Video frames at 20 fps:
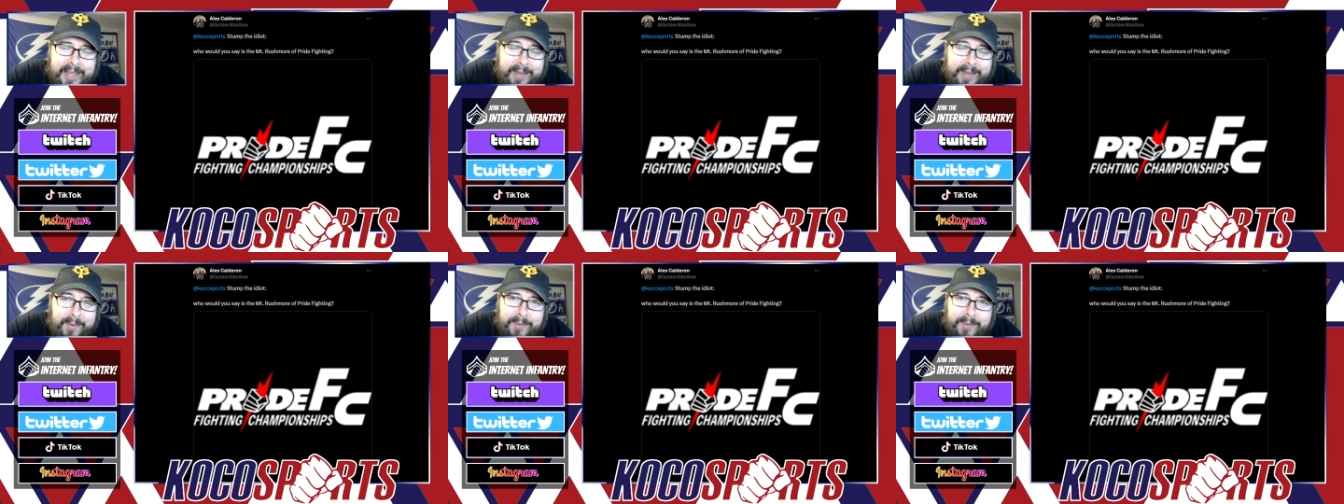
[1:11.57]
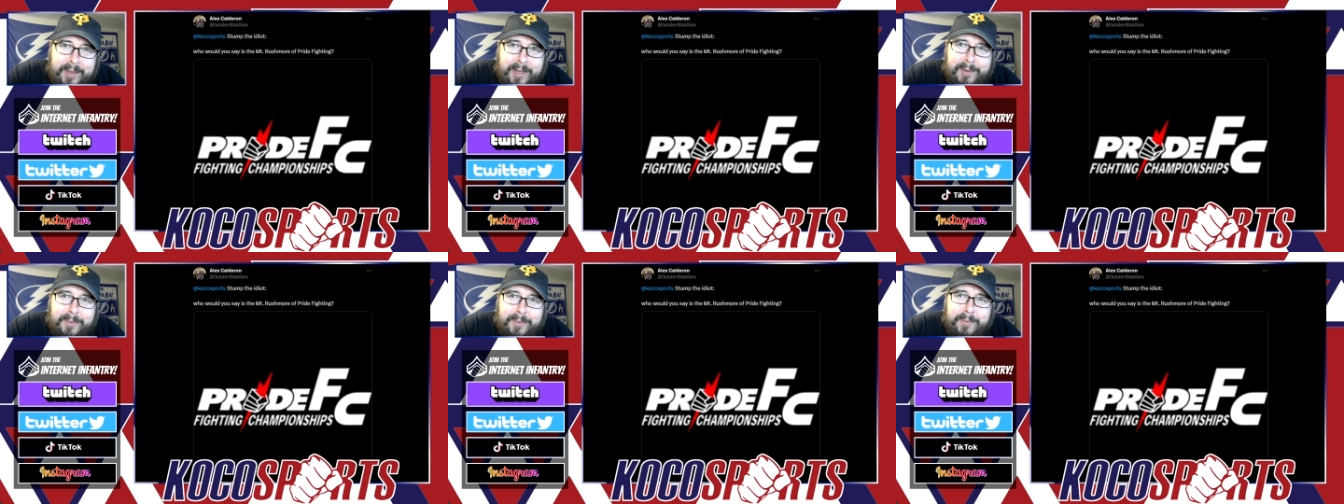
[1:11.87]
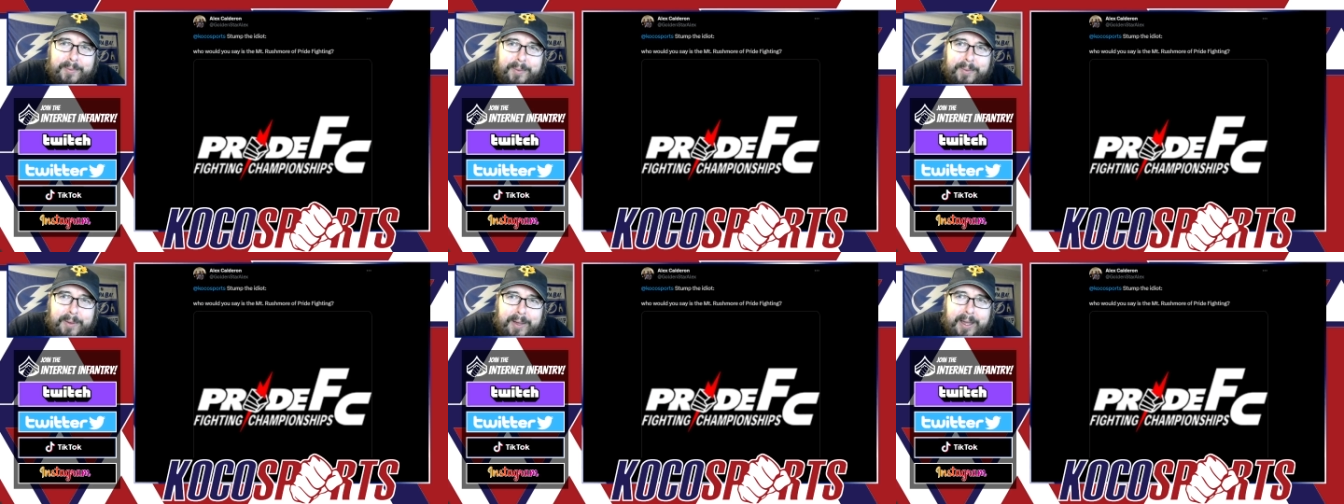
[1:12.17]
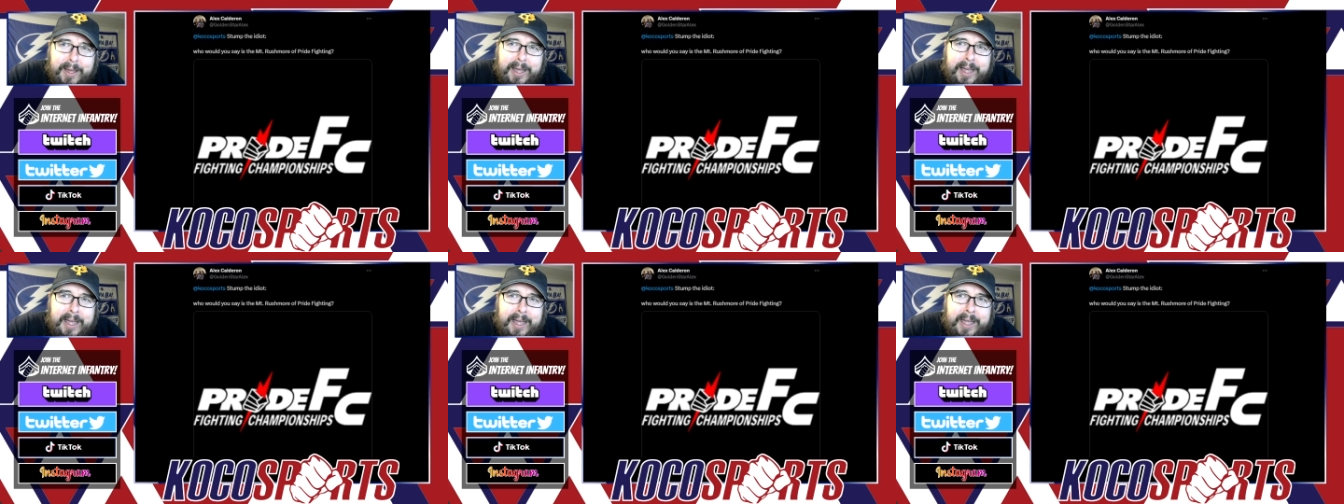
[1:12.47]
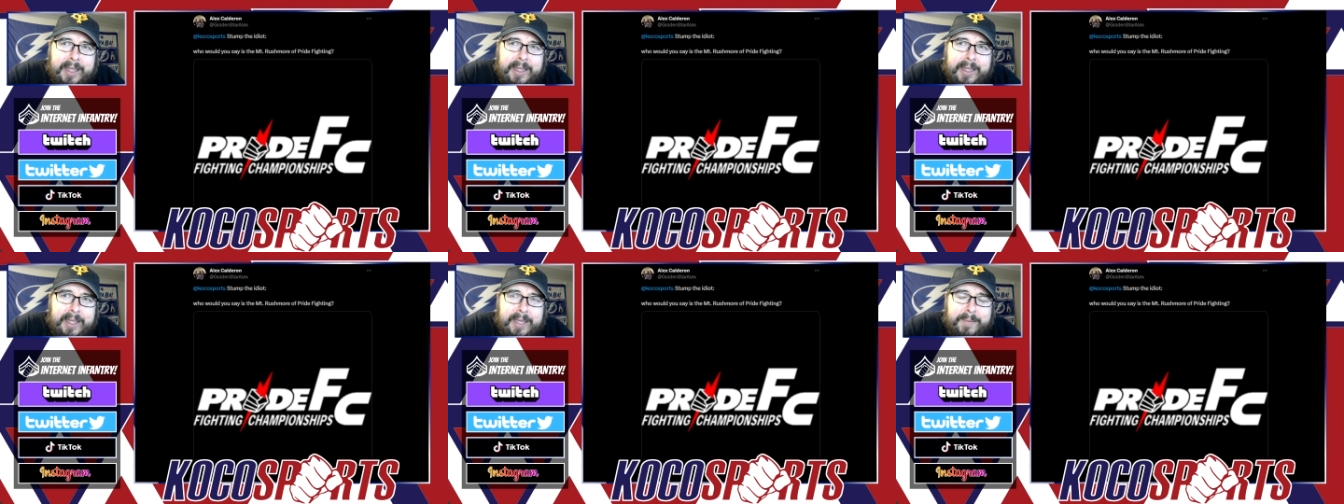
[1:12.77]
don't know.
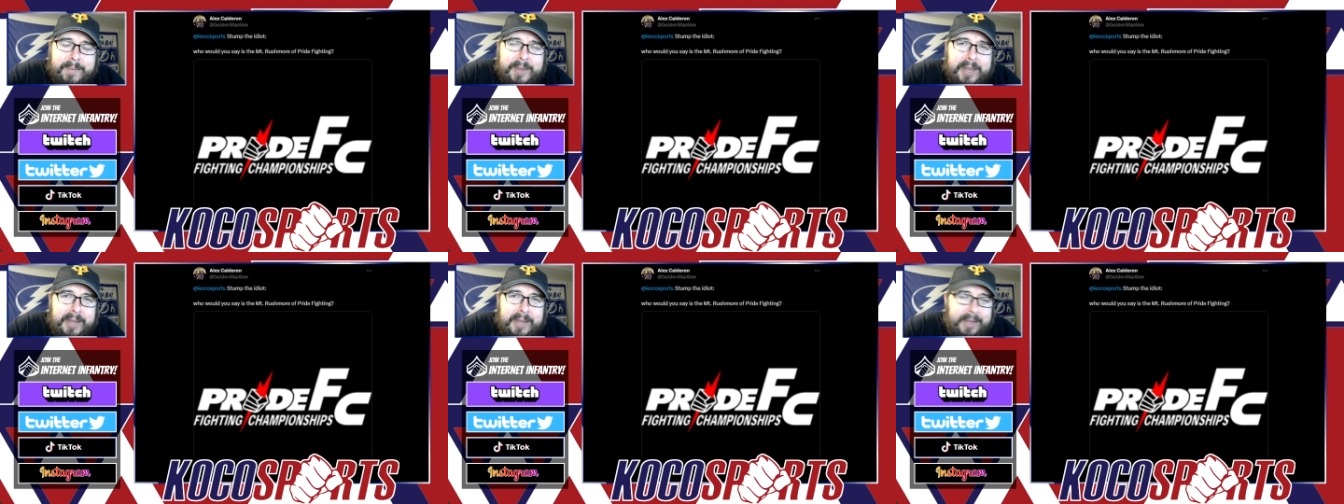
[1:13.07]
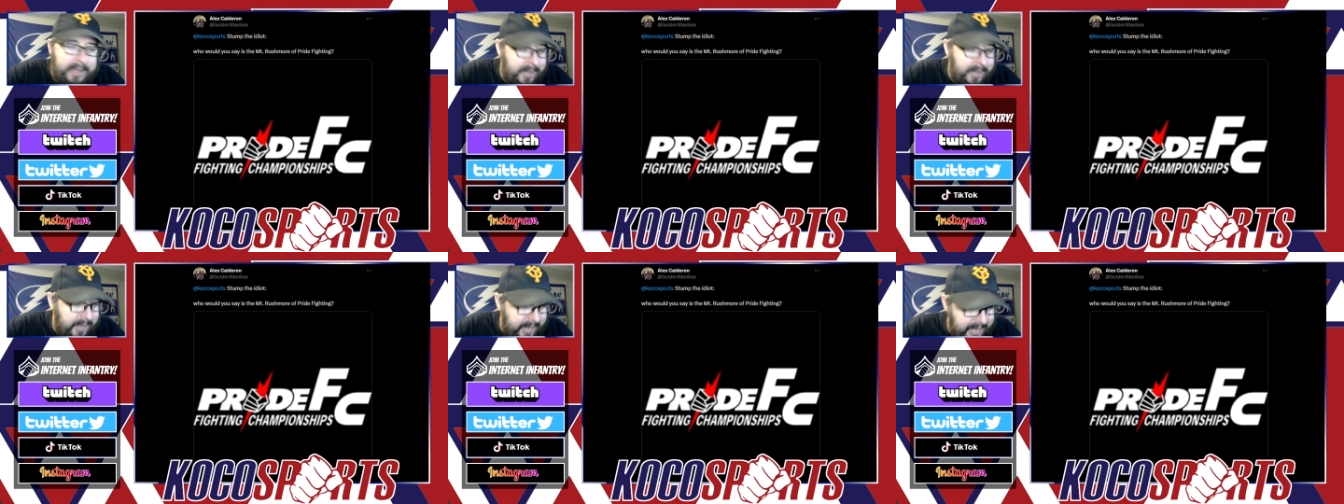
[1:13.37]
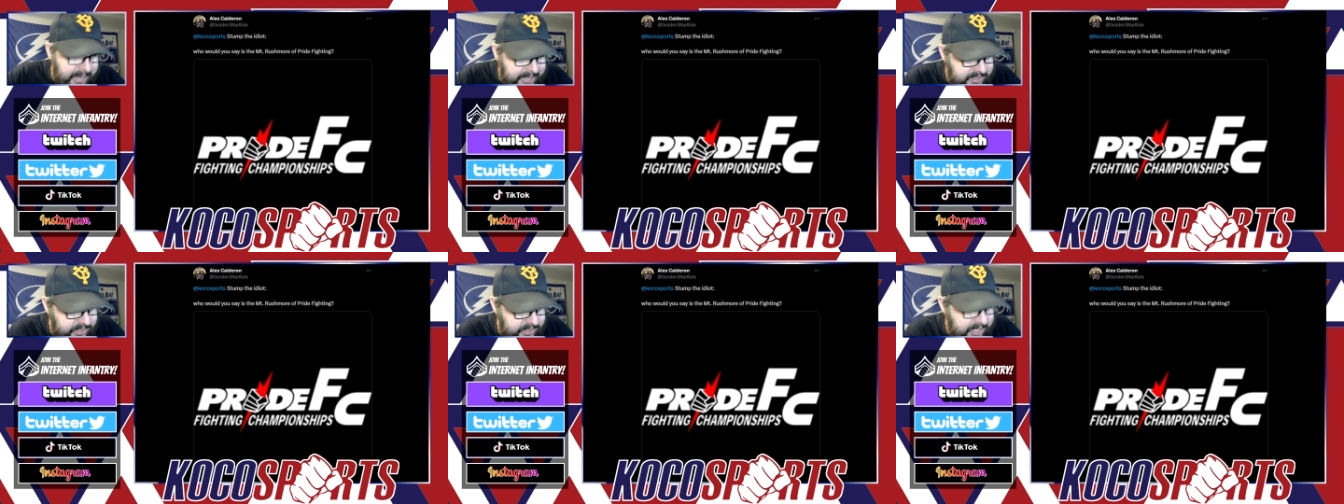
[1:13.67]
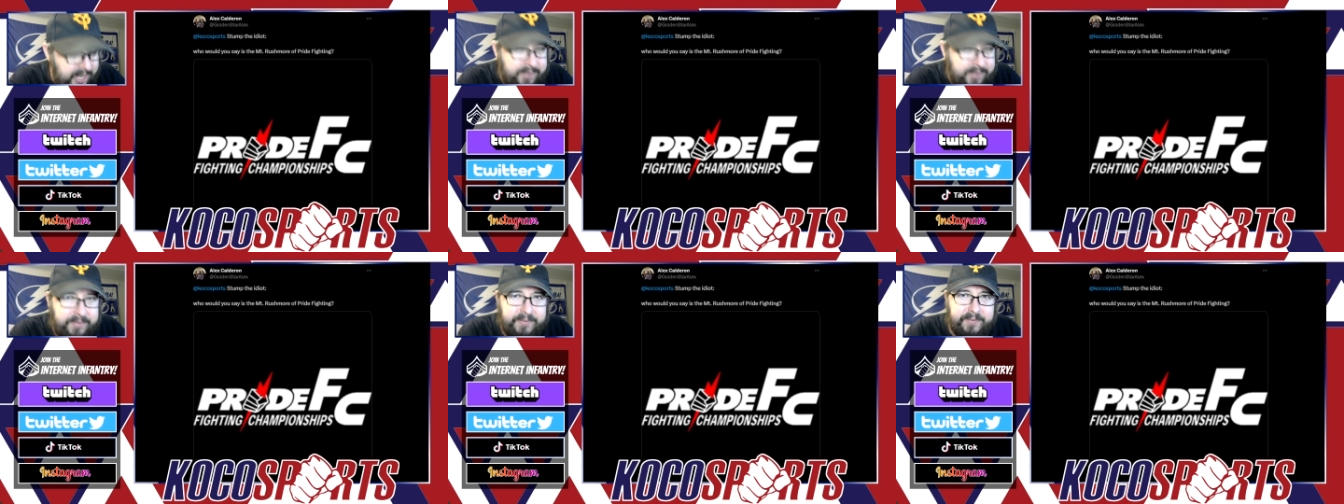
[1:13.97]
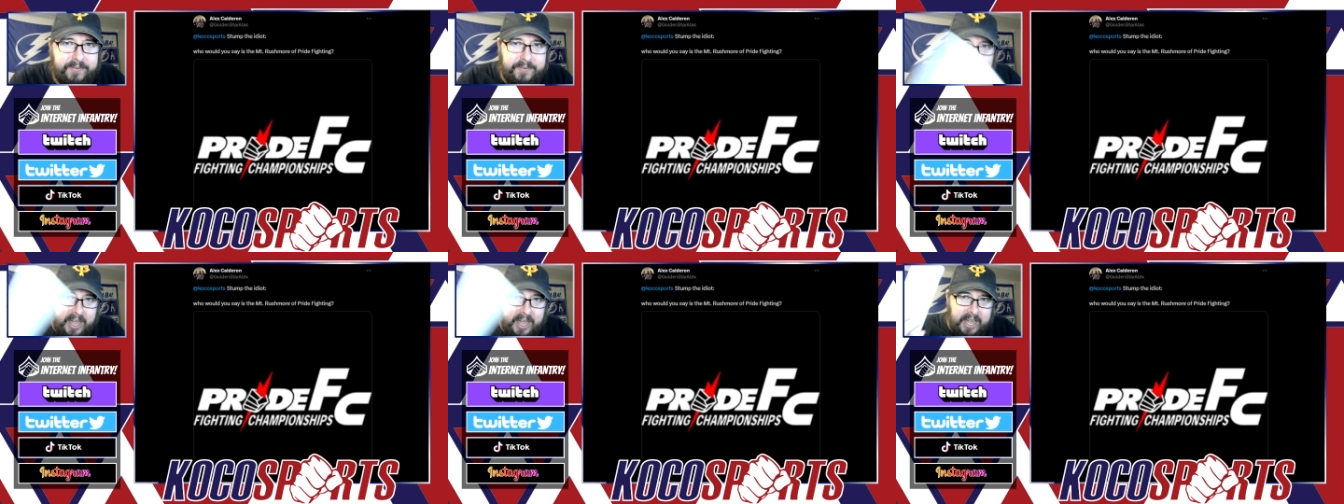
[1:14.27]
I am an idiot. I actually have
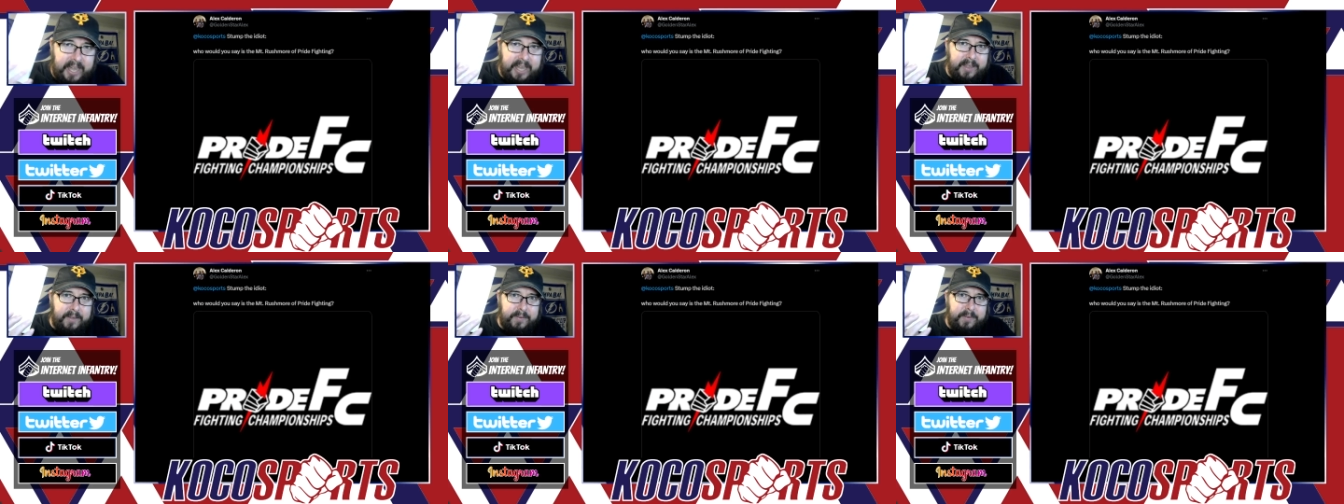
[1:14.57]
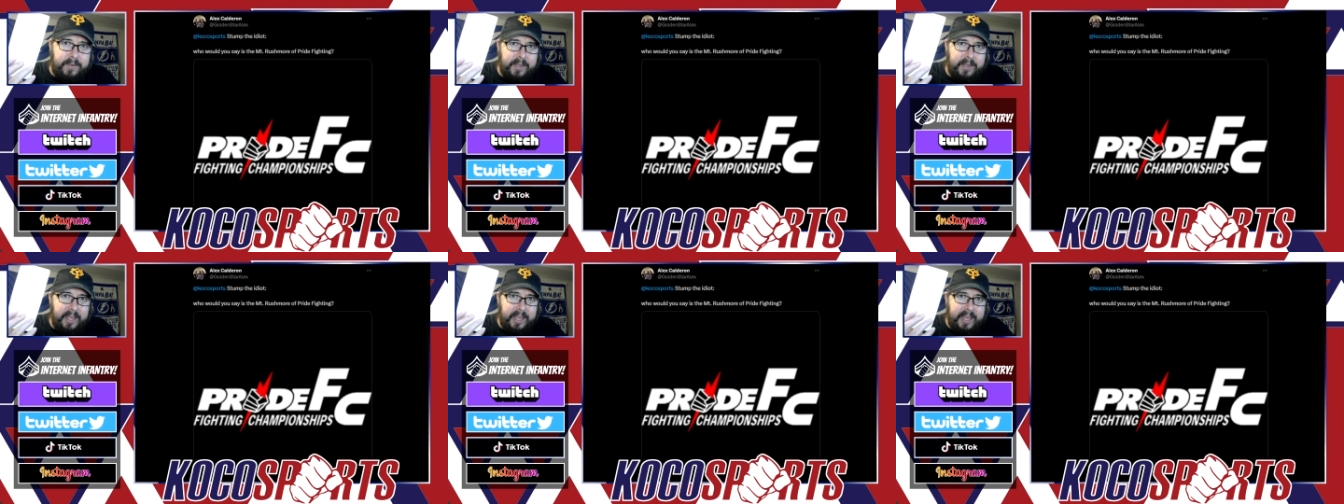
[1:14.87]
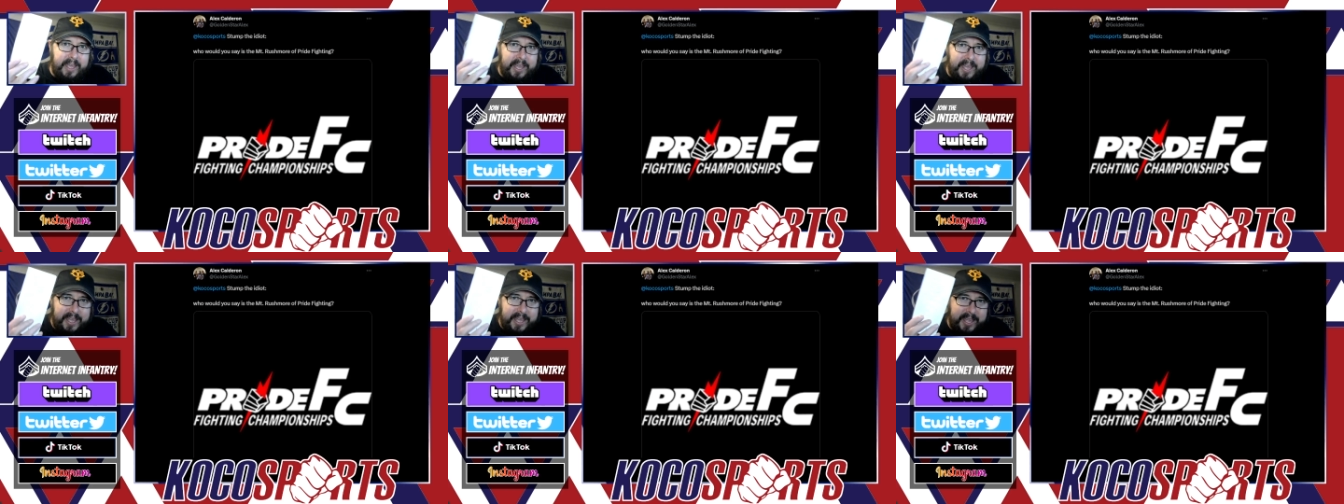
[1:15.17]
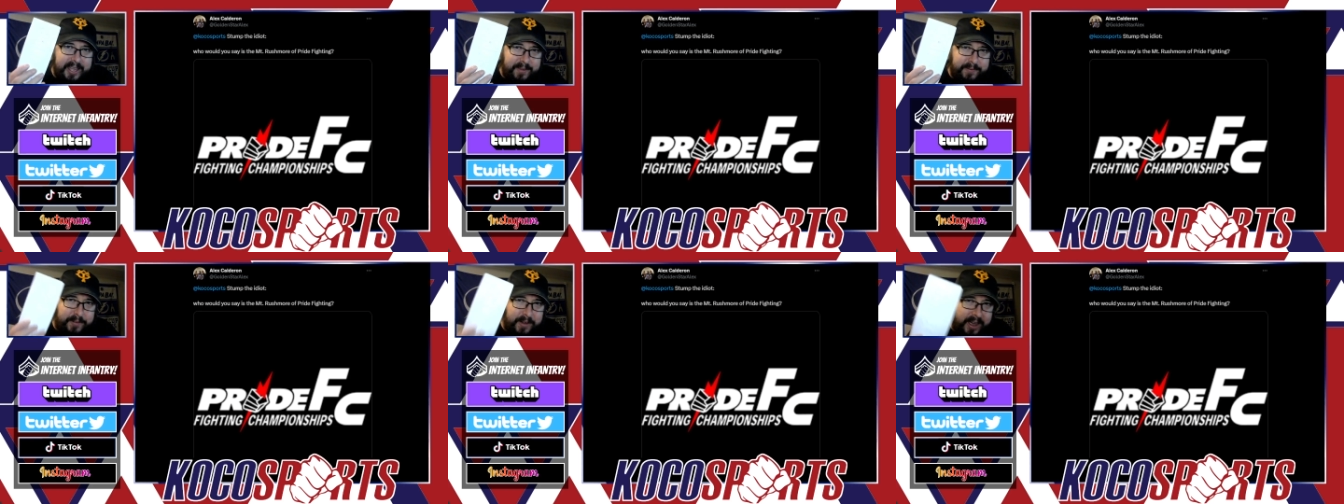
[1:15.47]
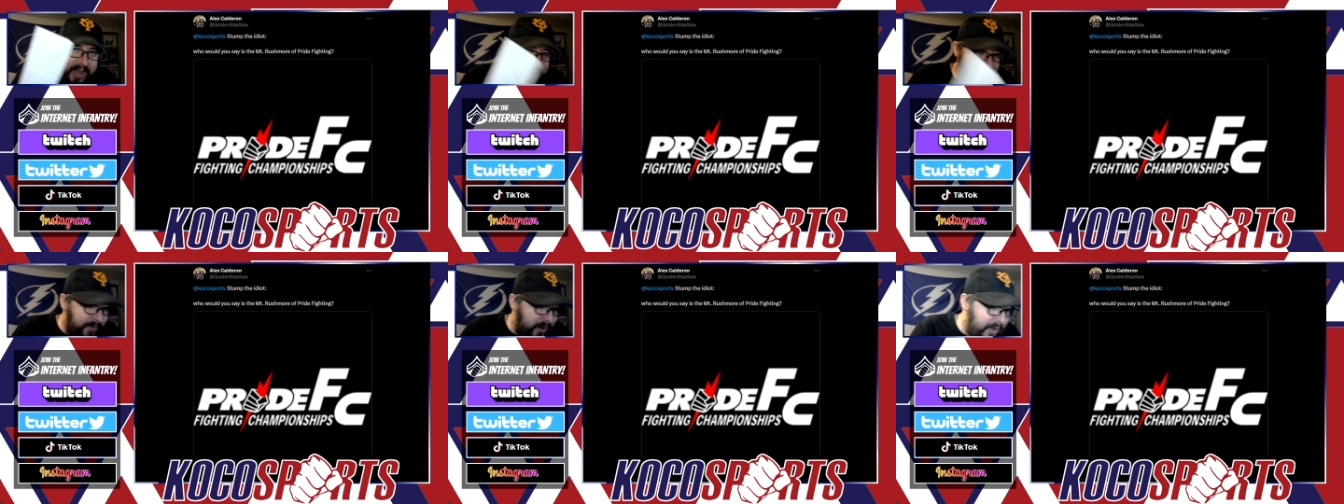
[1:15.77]
5
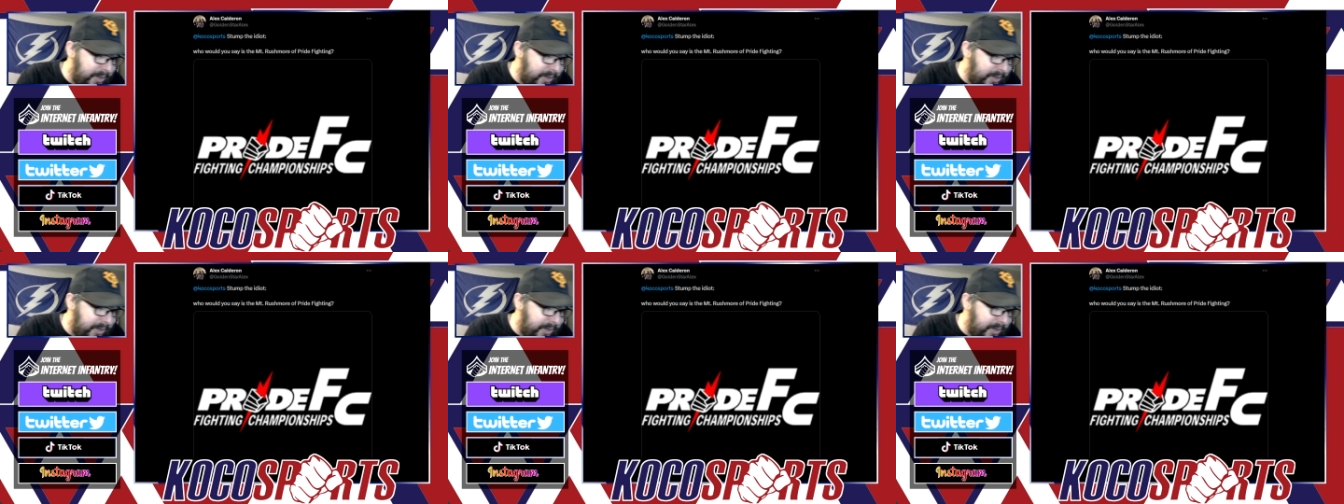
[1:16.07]
on